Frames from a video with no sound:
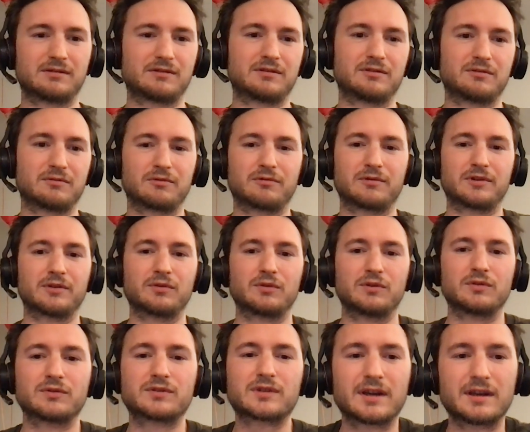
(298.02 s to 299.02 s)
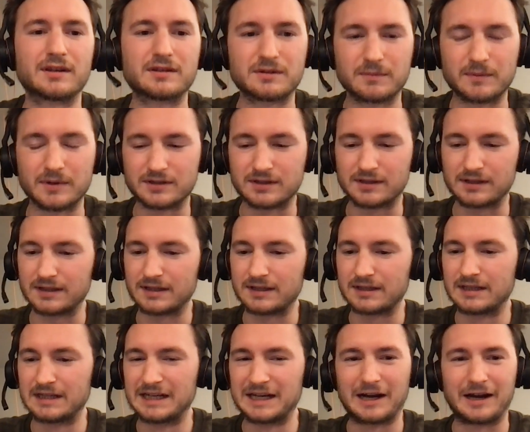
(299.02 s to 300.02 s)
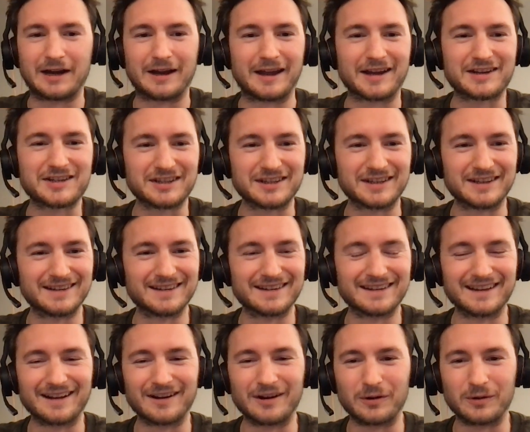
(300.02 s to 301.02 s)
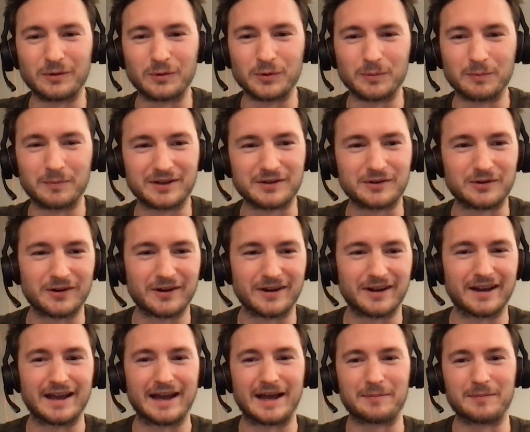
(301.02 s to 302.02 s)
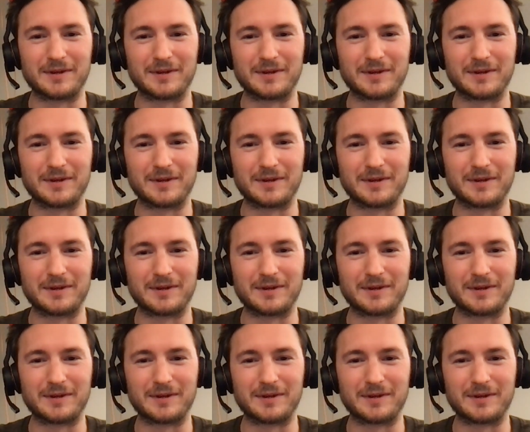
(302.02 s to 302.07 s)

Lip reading: to a real use case, basically. I actually, all the Bitcoin I had